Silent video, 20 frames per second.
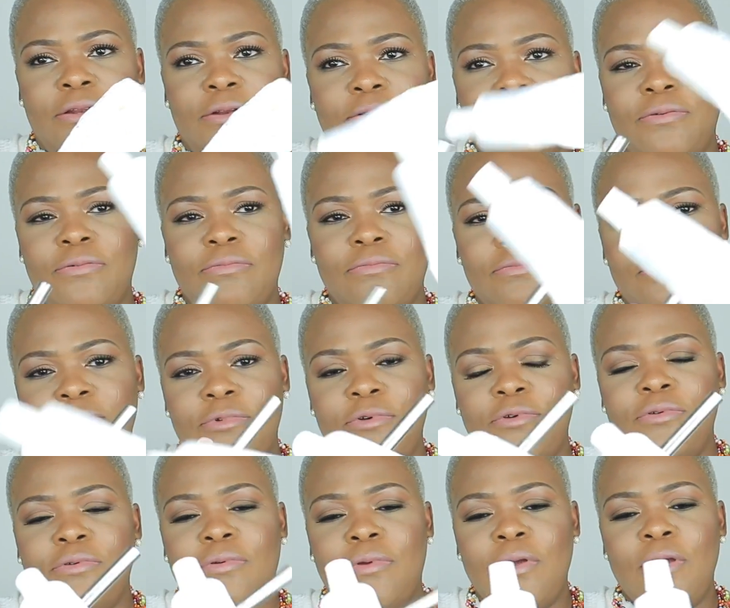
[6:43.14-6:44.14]
know,
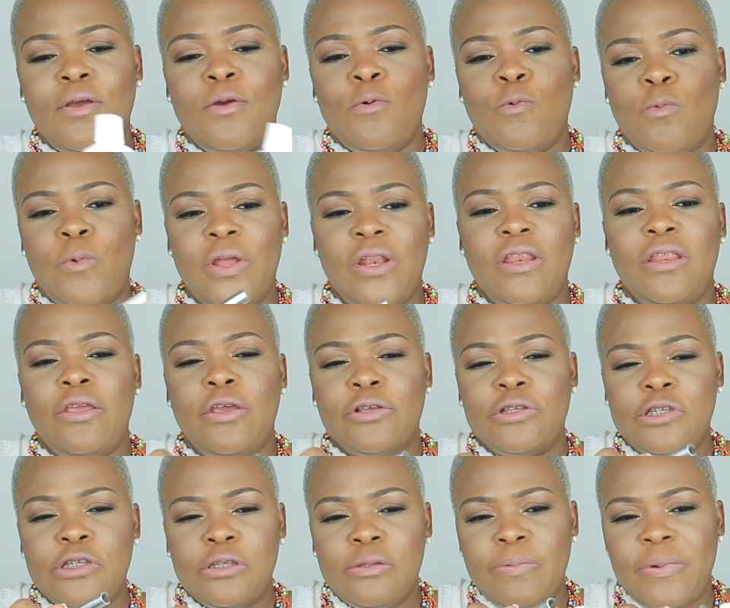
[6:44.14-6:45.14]
when your
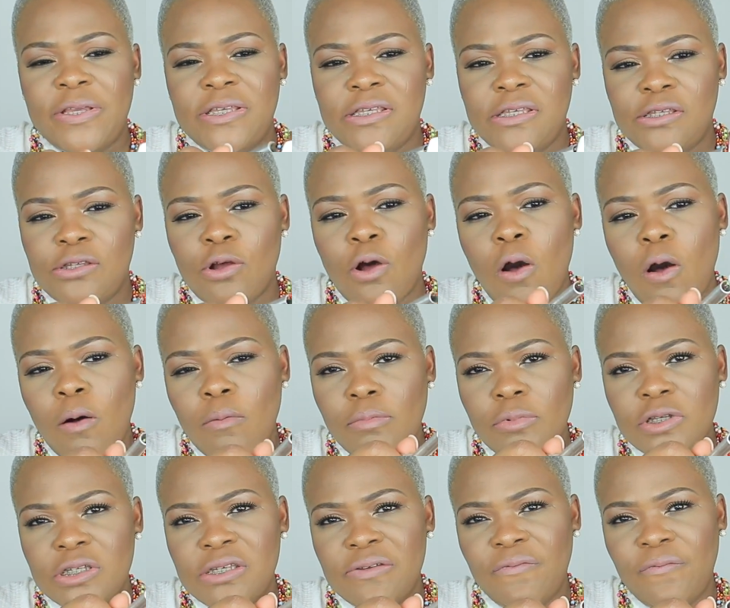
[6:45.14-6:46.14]
toothpaste is
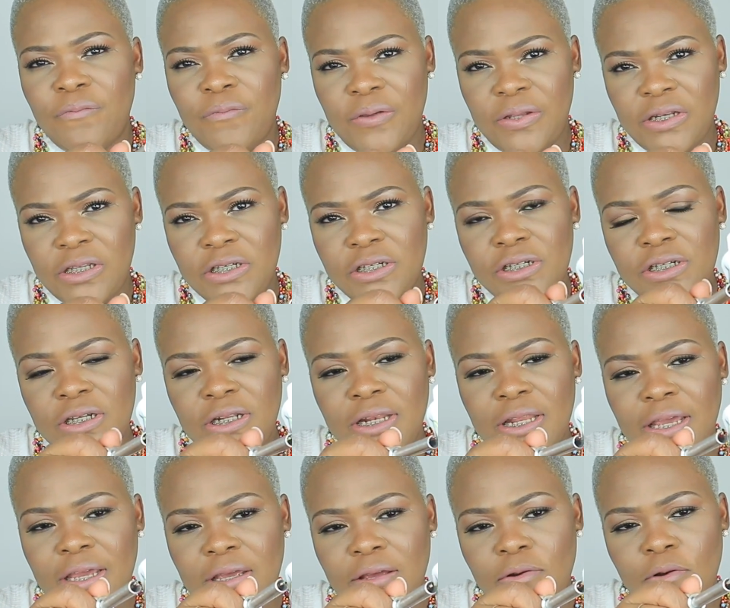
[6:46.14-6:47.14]
almost finishing,
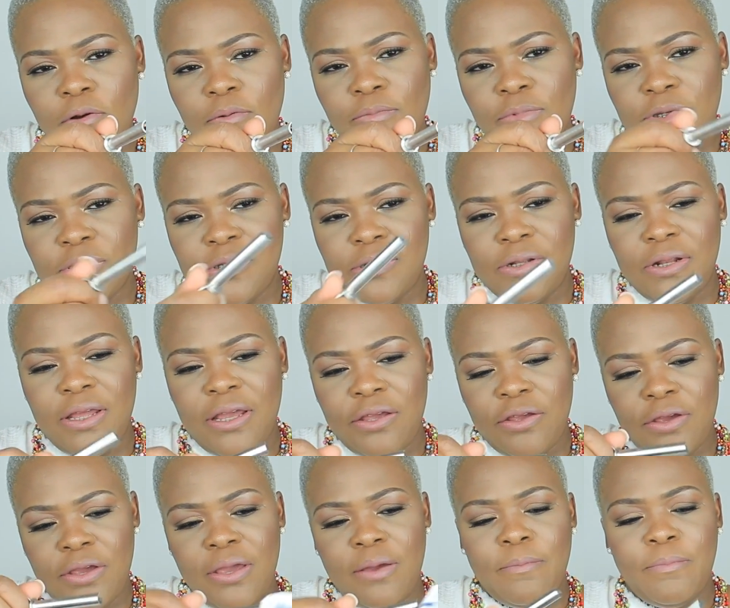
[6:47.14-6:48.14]
like almost to the end,
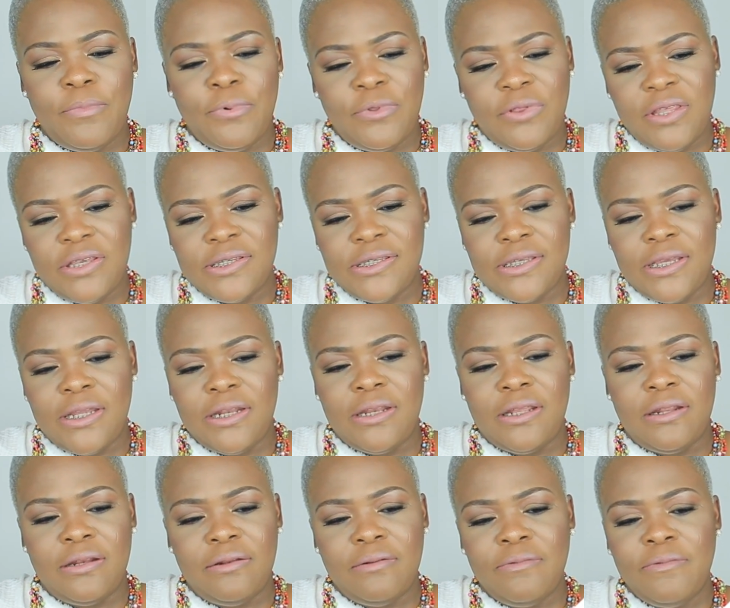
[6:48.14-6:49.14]
you can put this in.
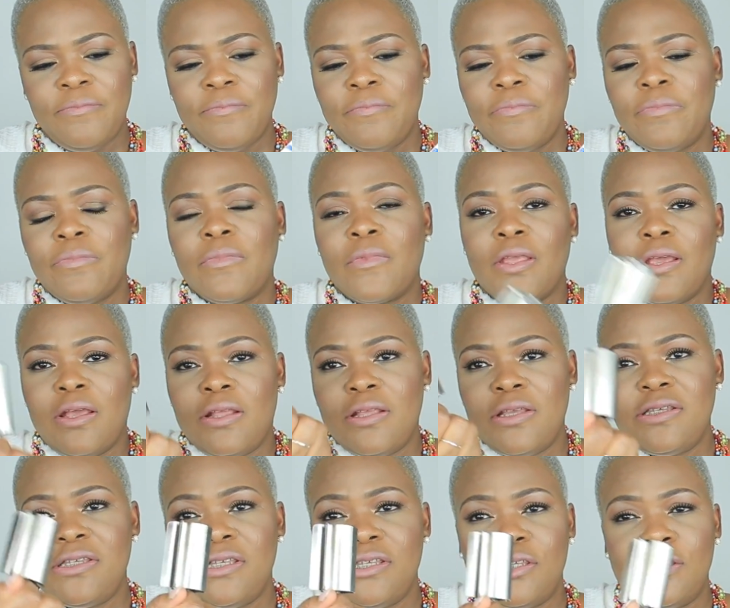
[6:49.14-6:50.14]
And
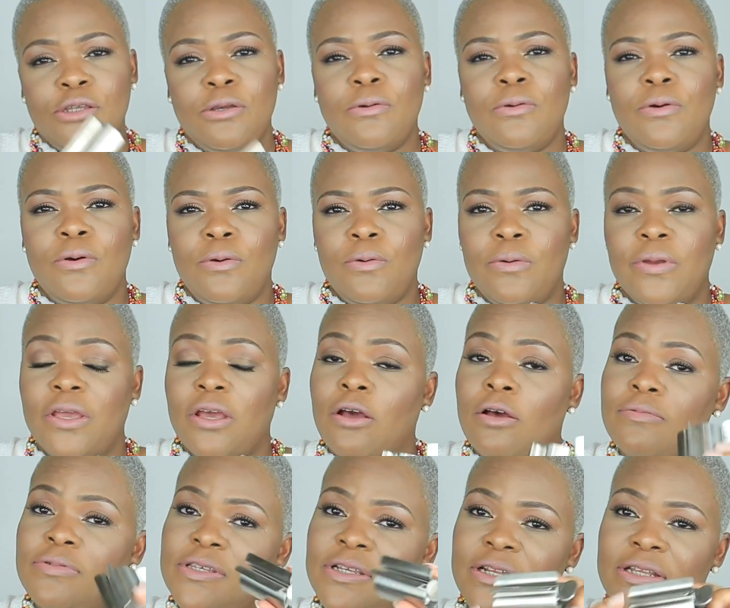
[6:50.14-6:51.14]
this is so cool. It
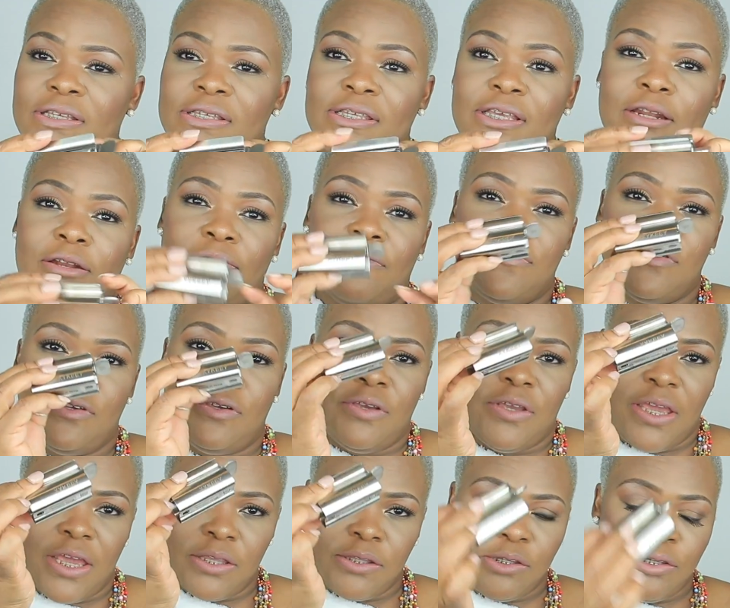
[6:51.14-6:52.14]
comes in a set of 2. You
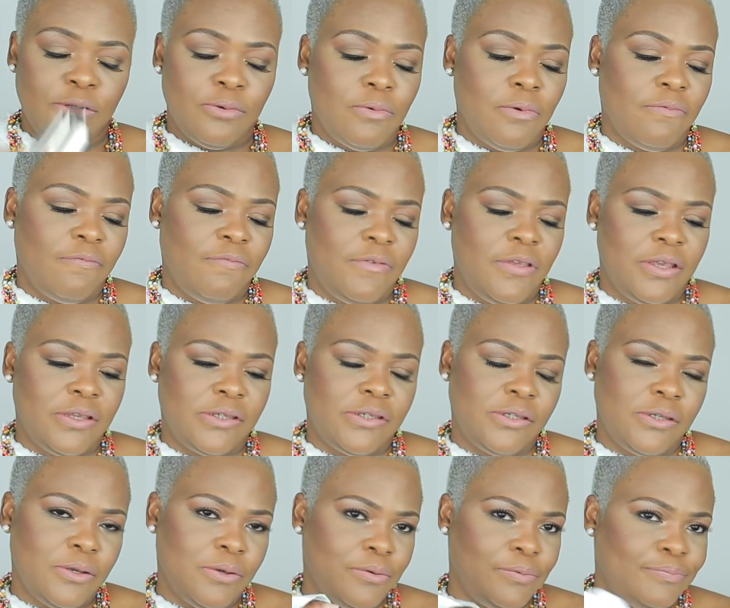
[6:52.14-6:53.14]
get 2 of this. So